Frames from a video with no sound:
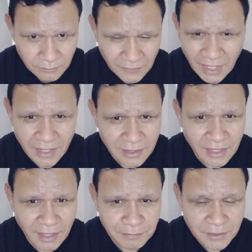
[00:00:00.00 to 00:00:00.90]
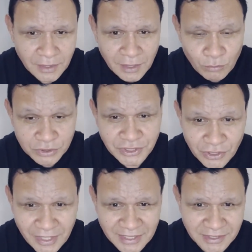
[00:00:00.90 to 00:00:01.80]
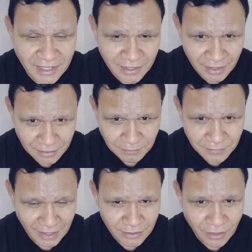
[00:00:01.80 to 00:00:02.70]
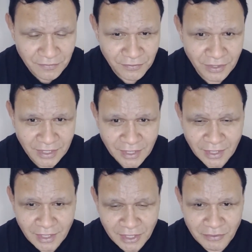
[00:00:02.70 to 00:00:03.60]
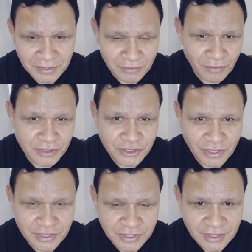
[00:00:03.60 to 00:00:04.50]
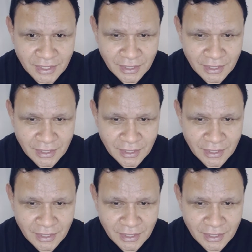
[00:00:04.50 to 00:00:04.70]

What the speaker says: And we'll see you next Sunday at 9:30 here at The Rock Church.